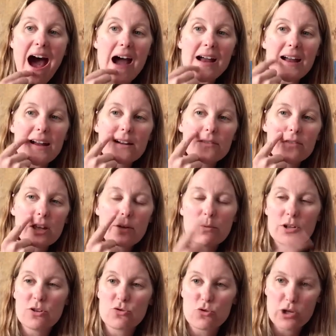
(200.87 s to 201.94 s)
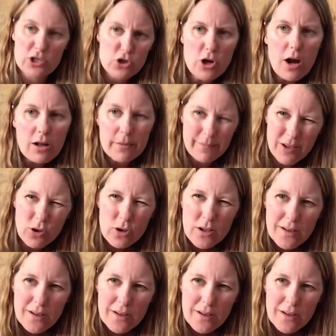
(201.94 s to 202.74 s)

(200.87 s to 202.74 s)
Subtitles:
kind of like when you drink chocolate milk